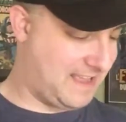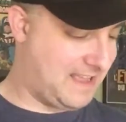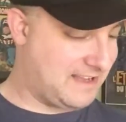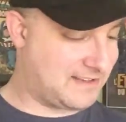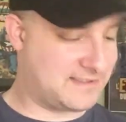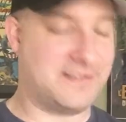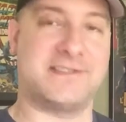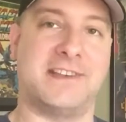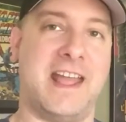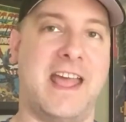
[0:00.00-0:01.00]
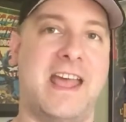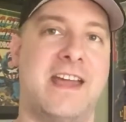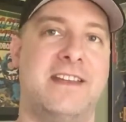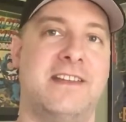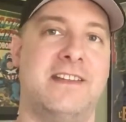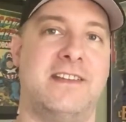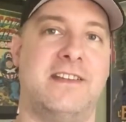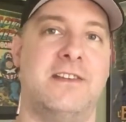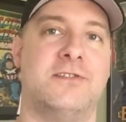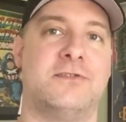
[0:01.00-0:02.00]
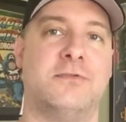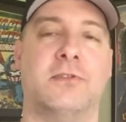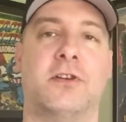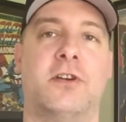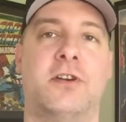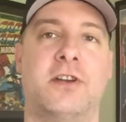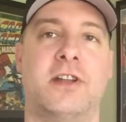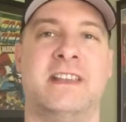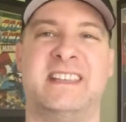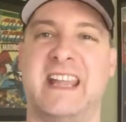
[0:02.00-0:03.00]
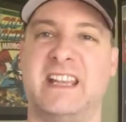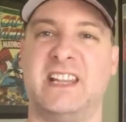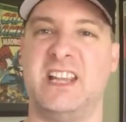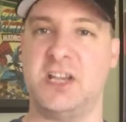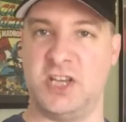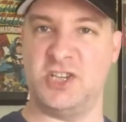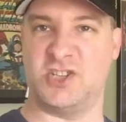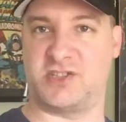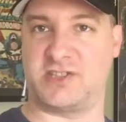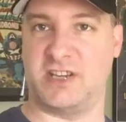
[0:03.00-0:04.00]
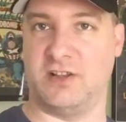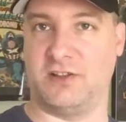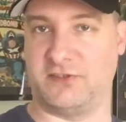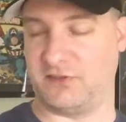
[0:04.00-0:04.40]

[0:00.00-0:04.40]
Because there's an ad to learn deadly ninja skills,